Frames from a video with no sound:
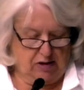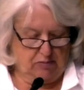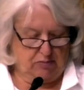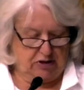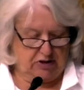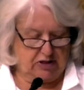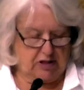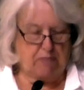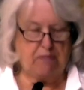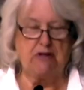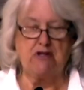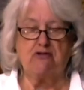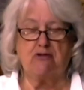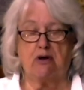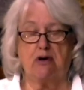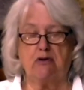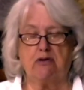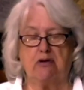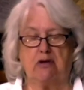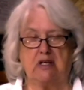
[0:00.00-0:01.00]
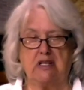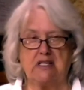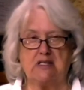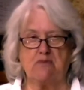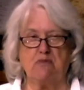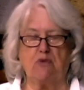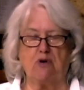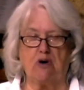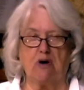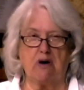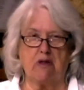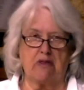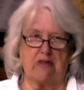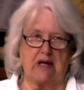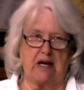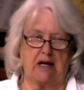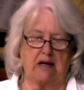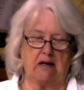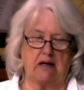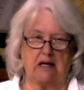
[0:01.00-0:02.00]
that betrothal is more
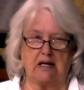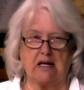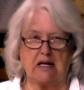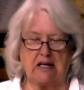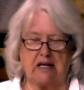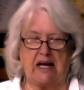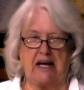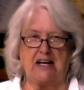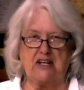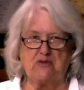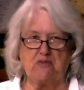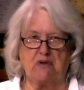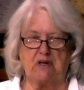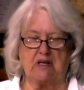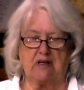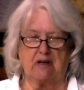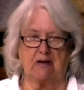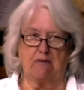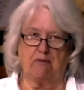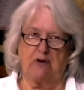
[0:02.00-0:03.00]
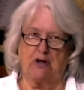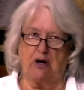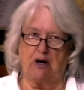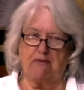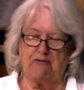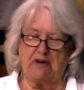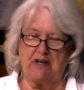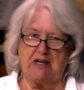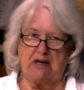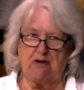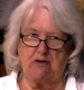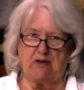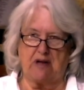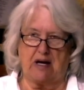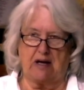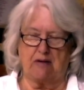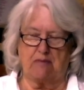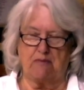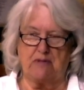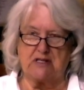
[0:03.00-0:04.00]
than an engagement. We often hear
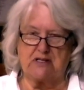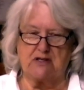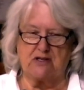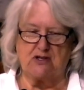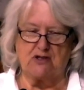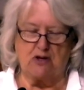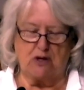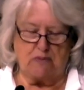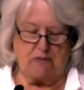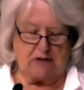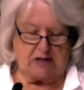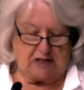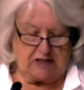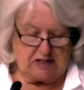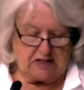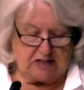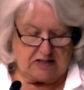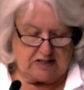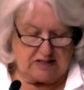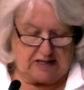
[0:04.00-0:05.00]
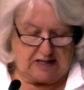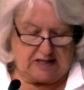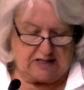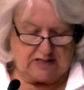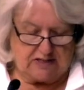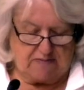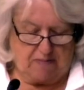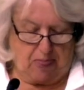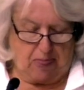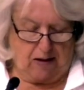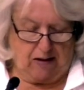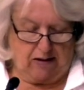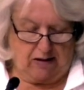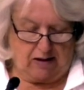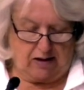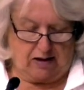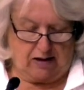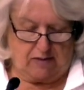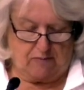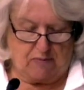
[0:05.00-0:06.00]
that misinterpreted in today's
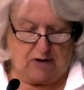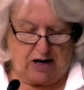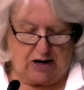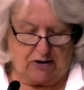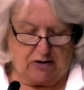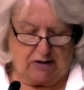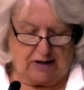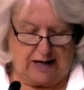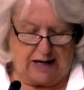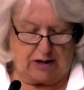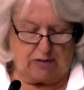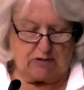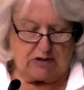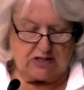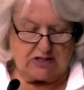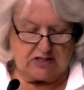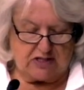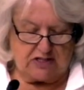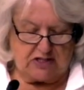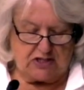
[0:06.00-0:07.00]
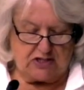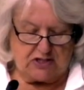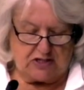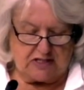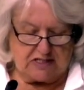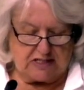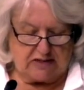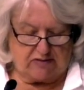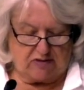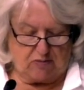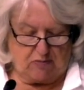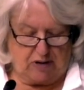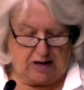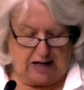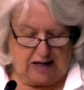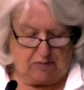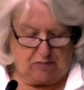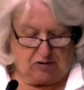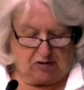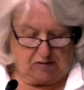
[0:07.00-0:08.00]
modern language editions of the
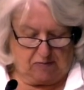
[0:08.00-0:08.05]
Bible.